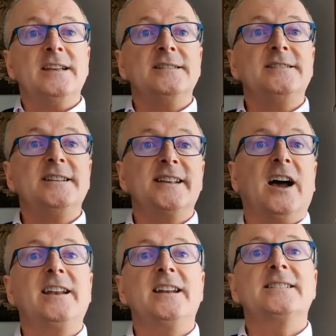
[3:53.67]

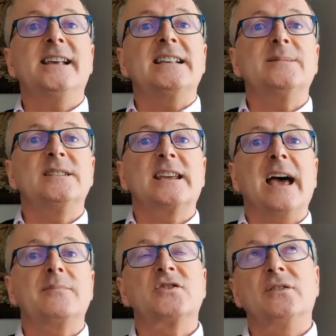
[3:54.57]
Design an assessment to
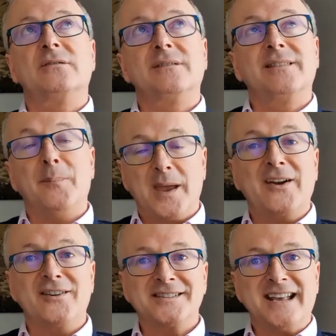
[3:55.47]
capture the
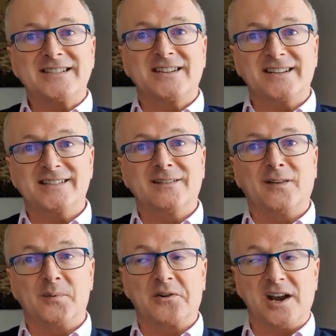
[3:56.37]
bare necessities
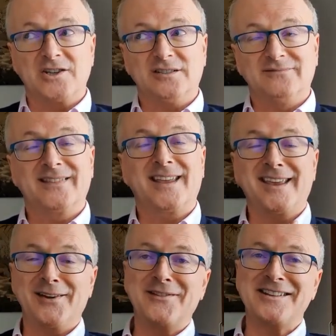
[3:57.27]
for progression,
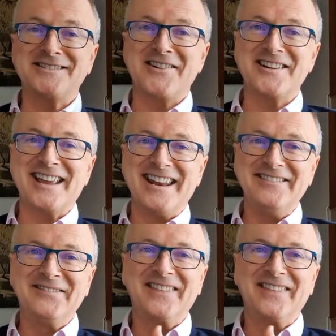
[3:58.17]
thinking of that song again.